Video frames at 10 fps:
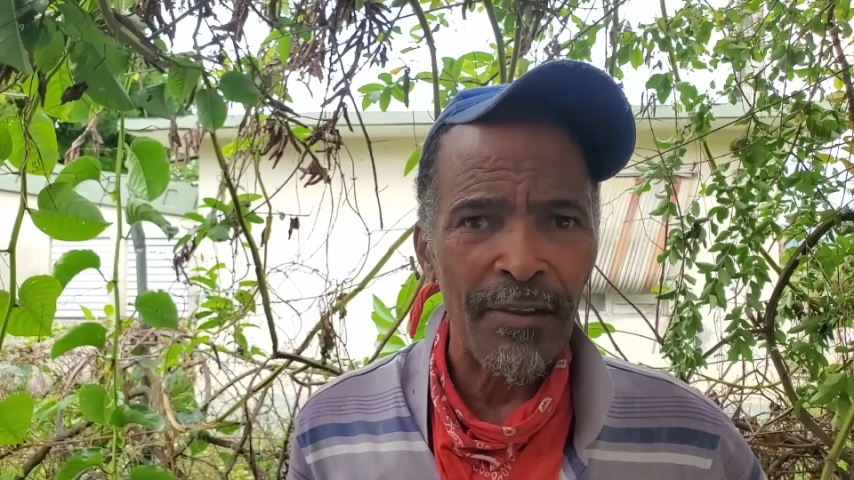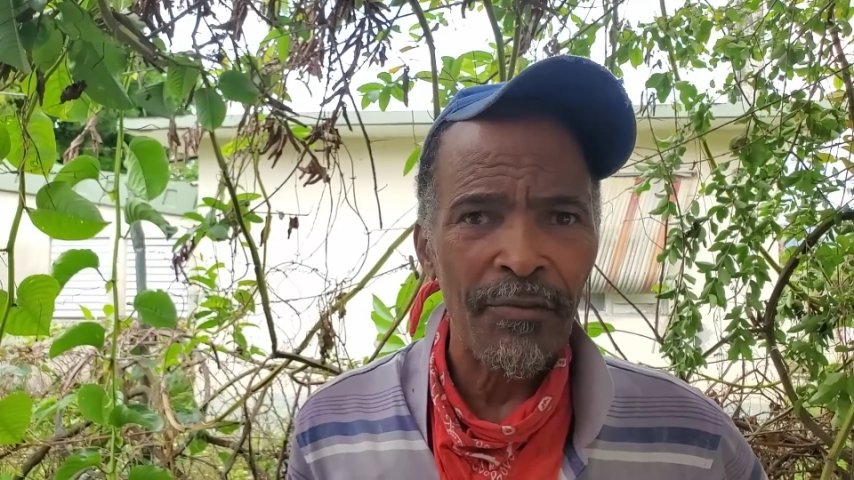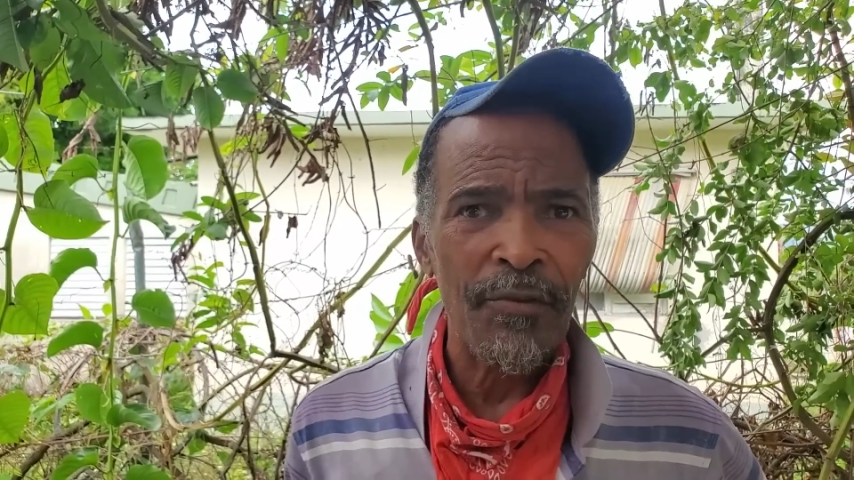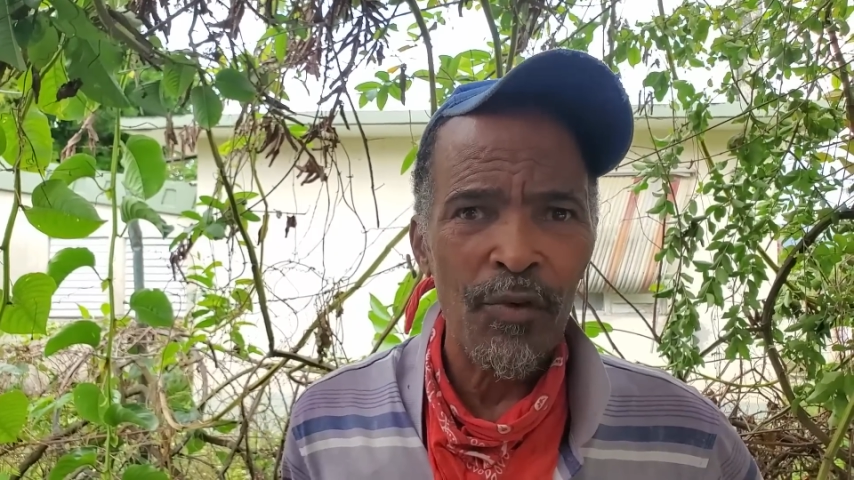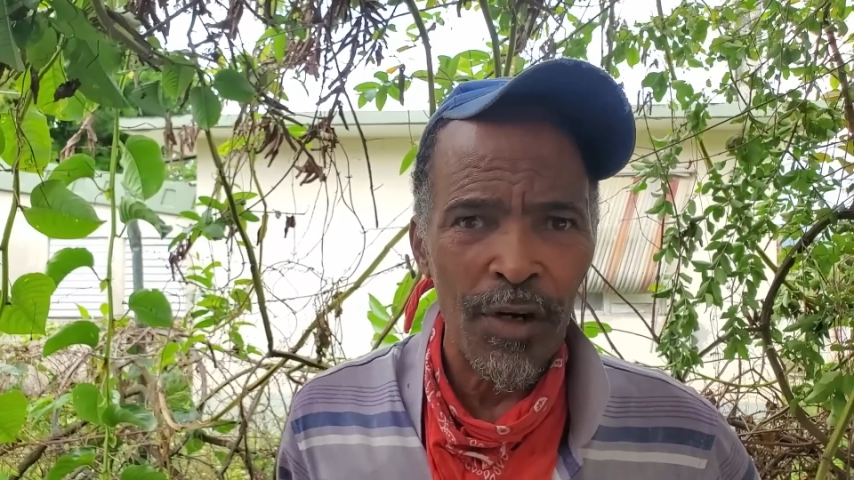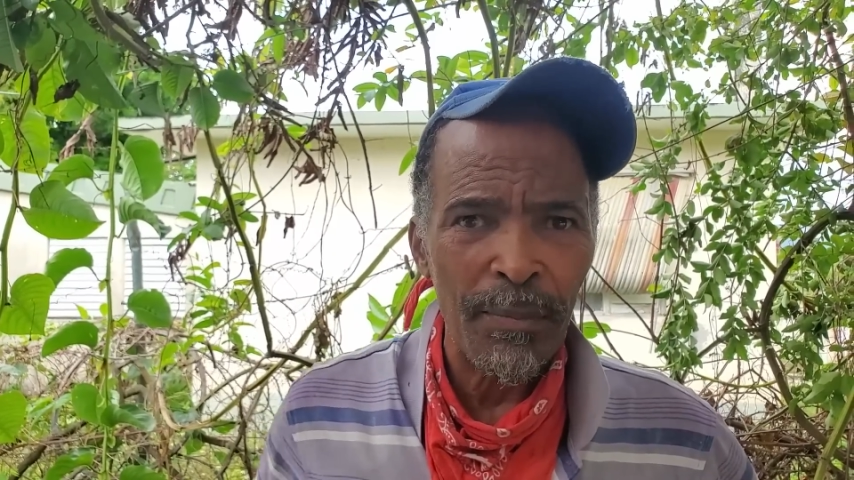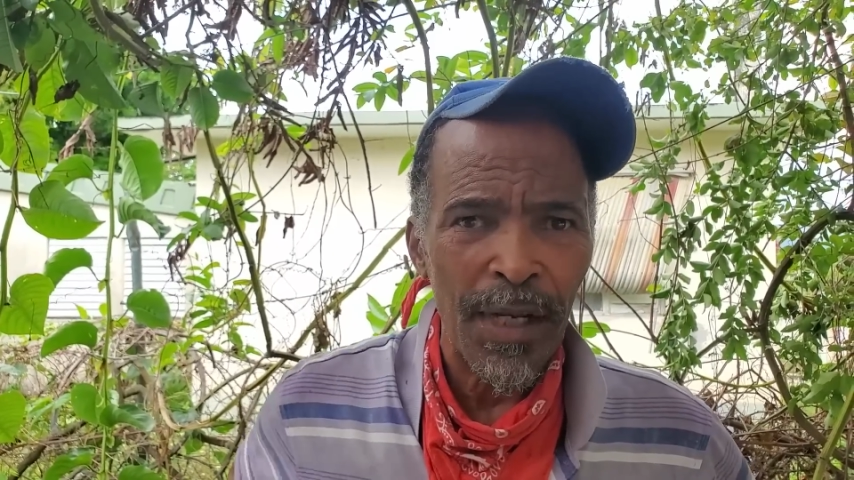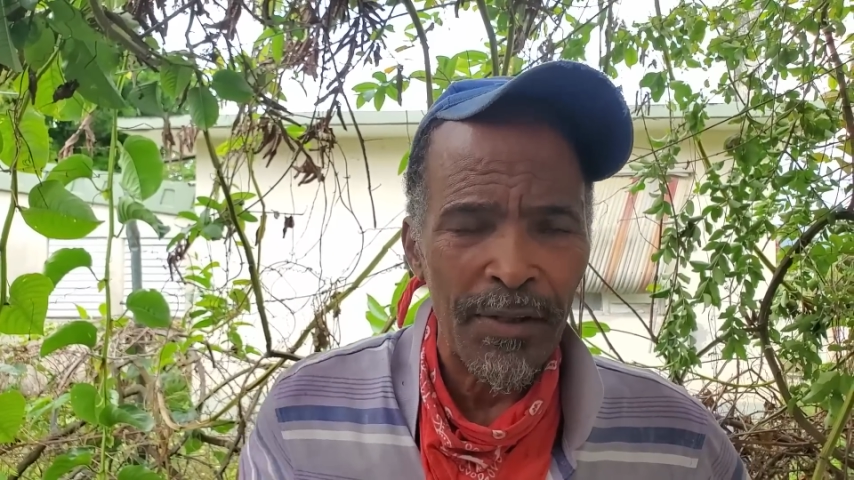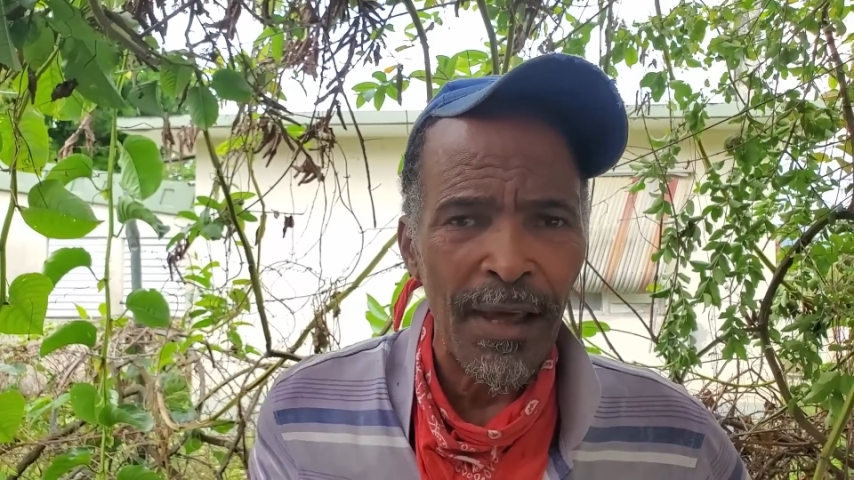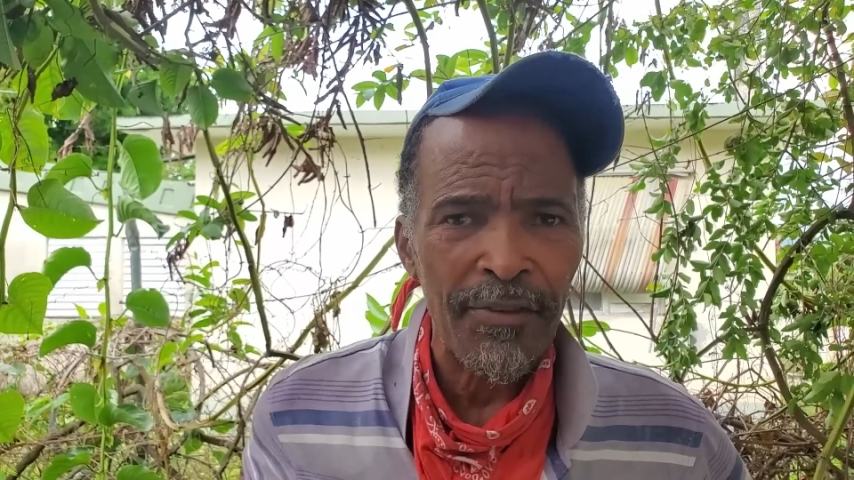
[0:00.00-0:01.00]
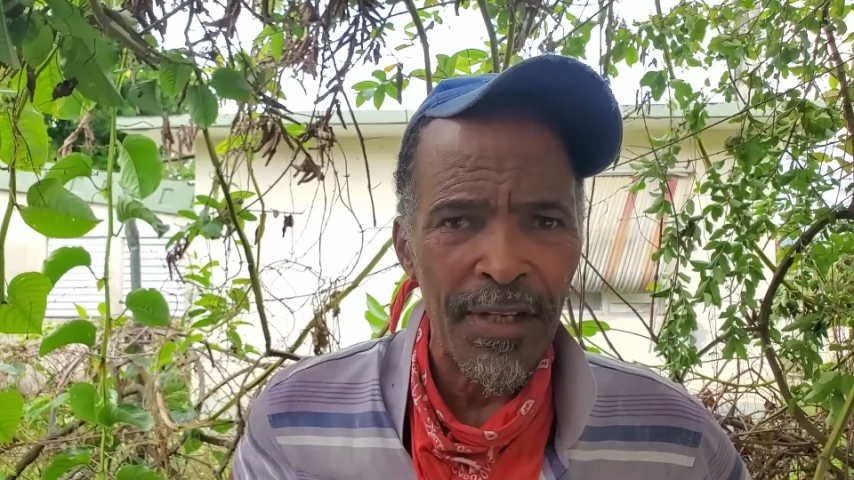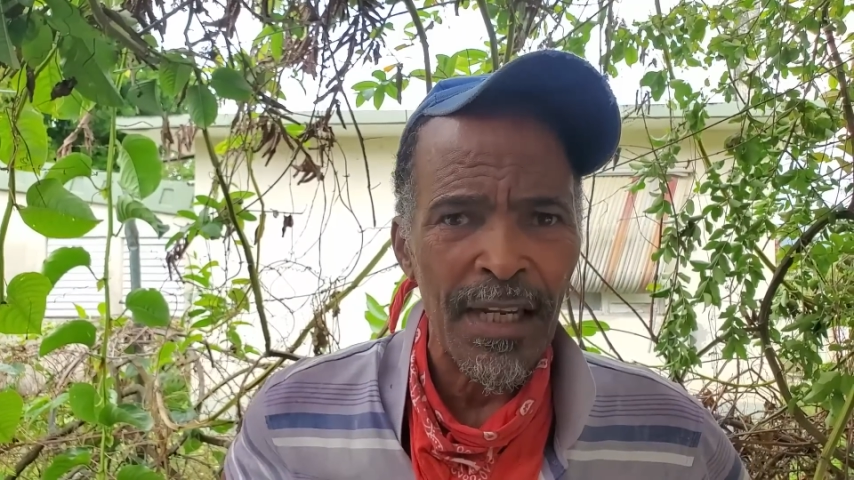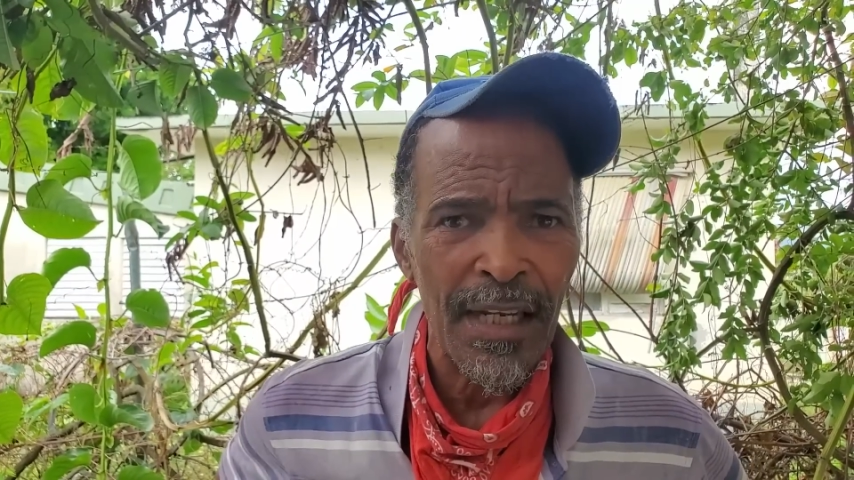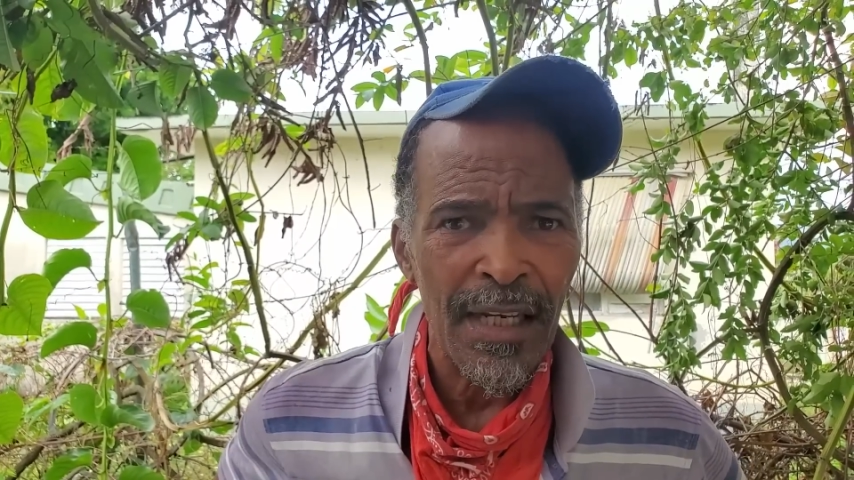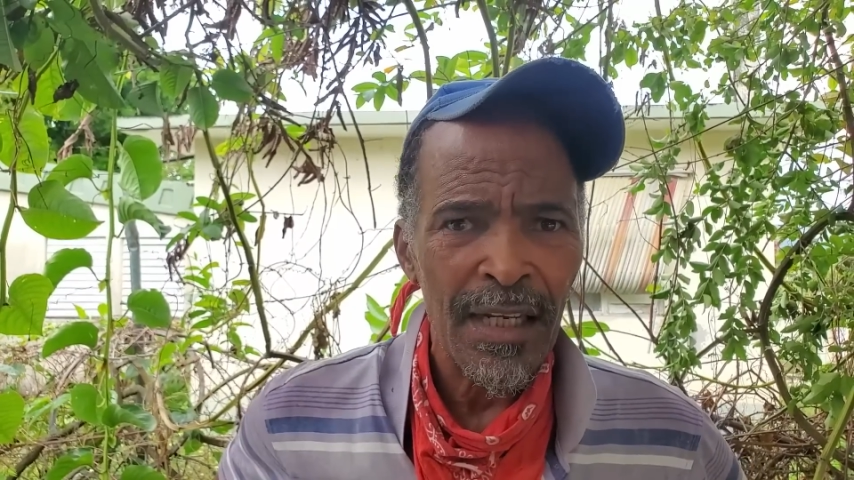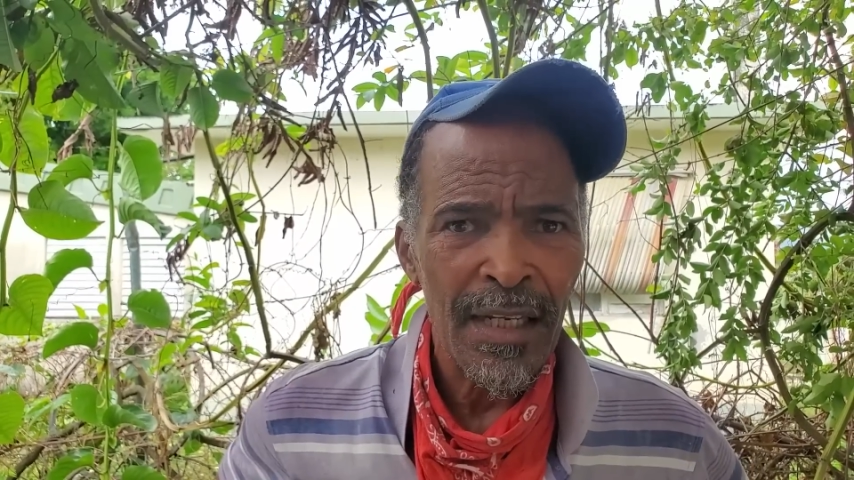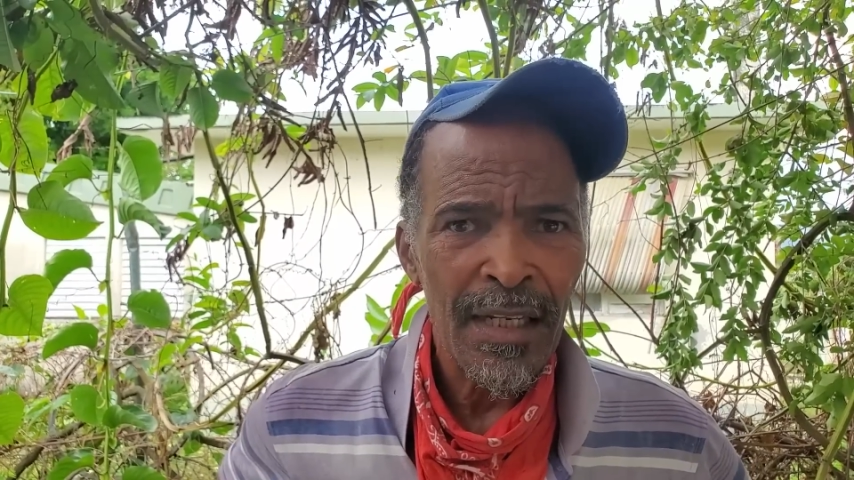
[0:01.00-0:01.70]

the fourth place I've seen it.